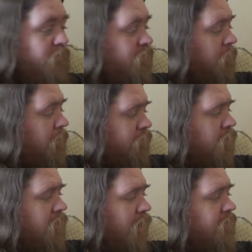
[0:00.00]
So I've
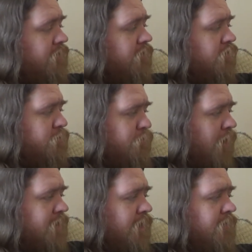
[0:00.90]
got a nice
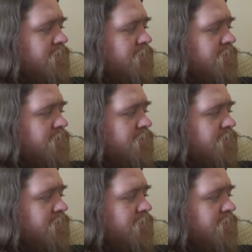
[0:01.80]
spread there.